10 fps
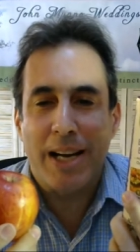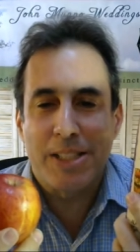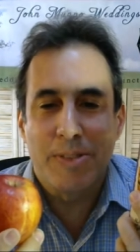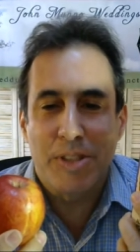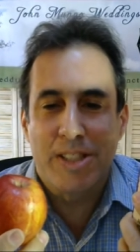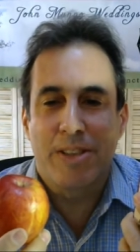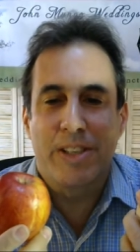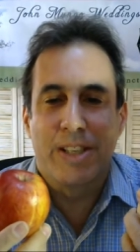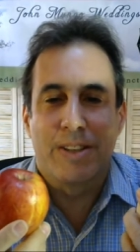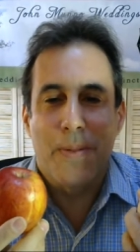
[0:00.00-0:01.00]
of
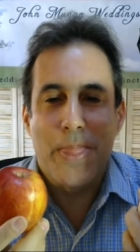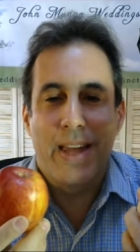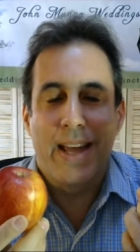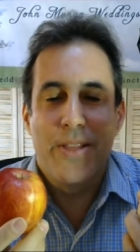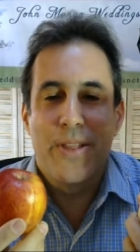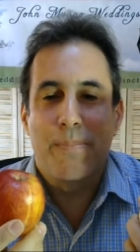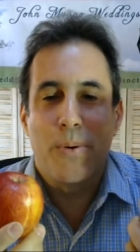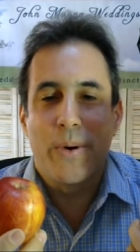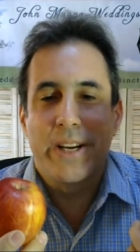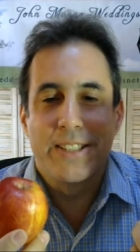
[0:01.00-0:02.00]
cereal. And the
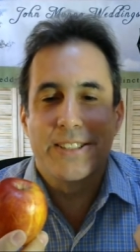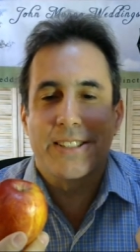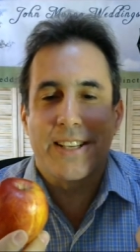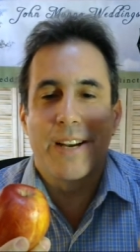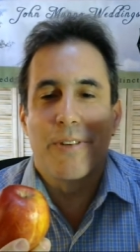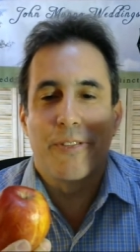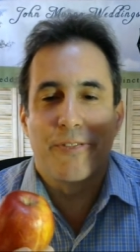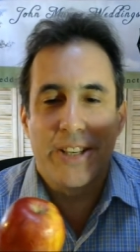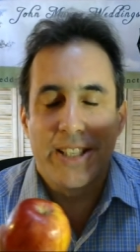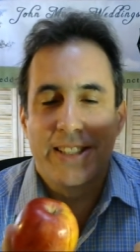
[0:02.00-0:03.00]
point is, it's kind of a
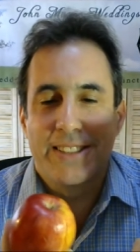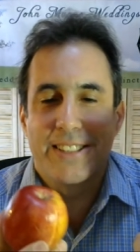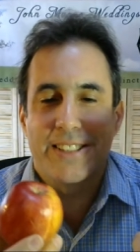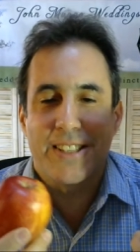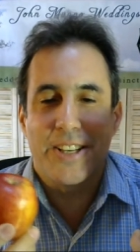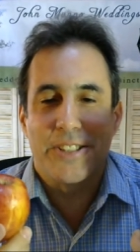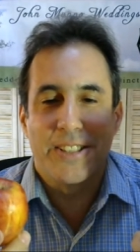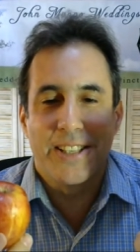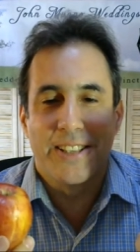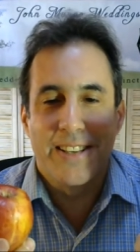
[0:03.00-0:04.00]
funny discussion
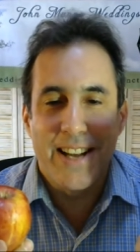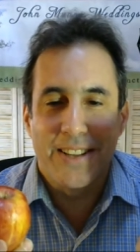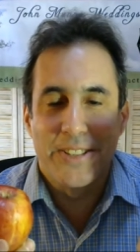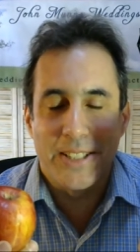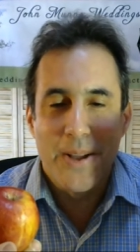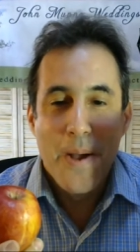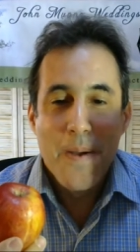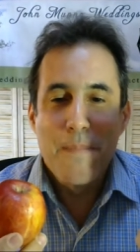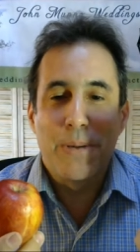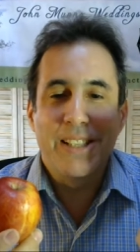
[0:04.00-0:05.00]
here, analogy,
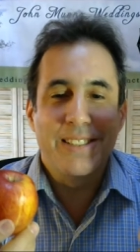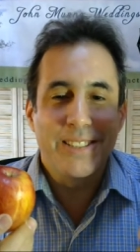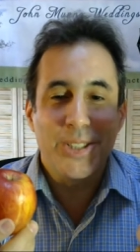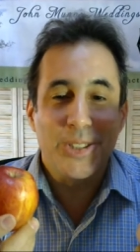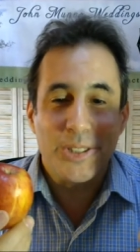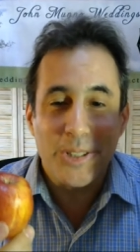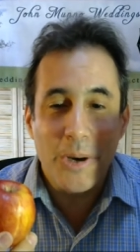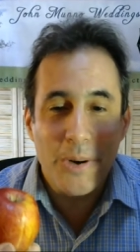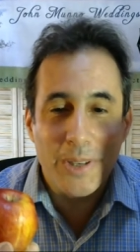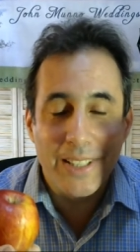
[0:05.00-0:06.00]
but they're
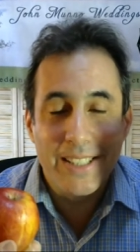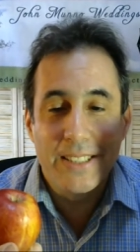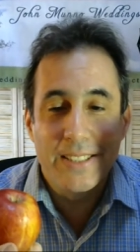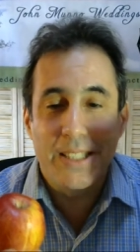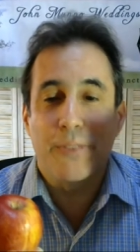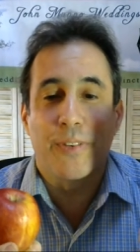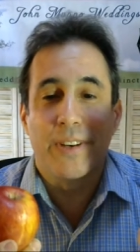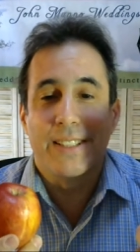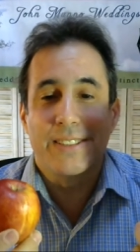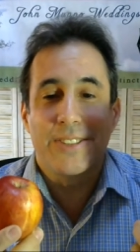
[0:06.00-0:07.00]
totally
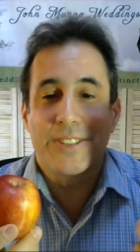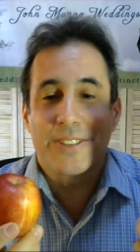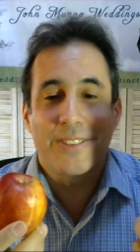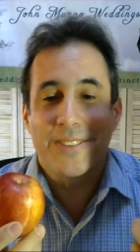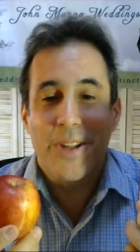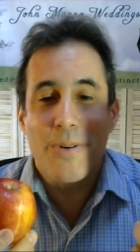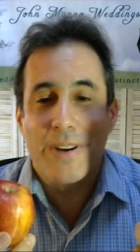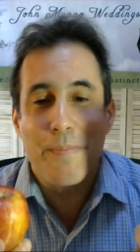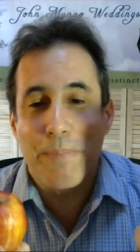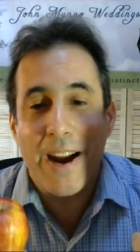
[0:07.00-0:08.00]
different. There's no
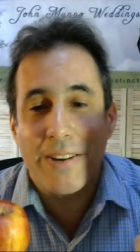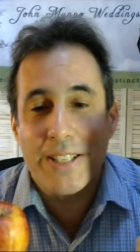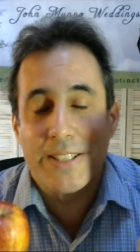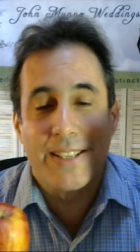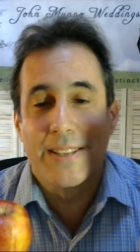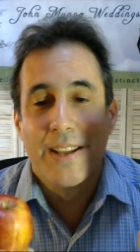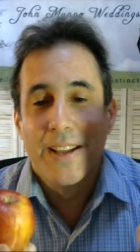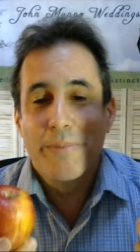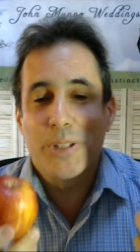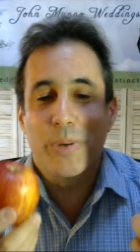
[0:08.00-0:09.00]
comparison
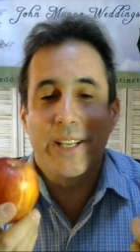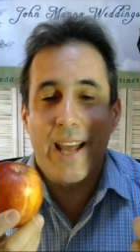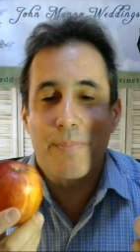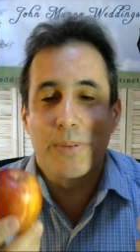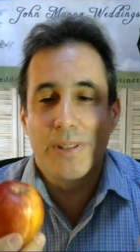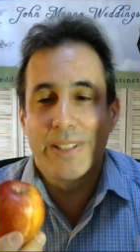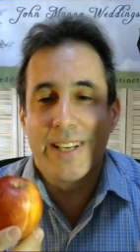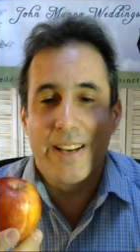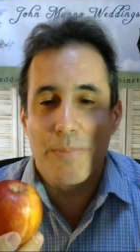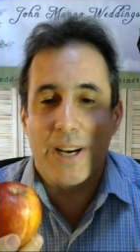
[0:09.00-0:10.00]
between an apple
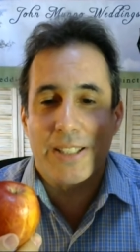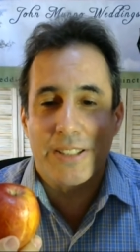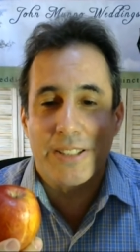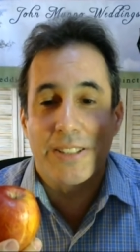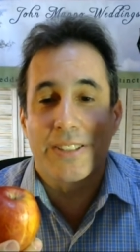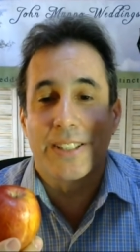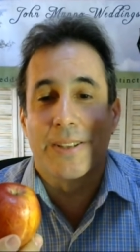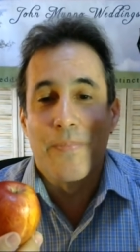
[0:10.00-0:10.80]
and a box of cereal.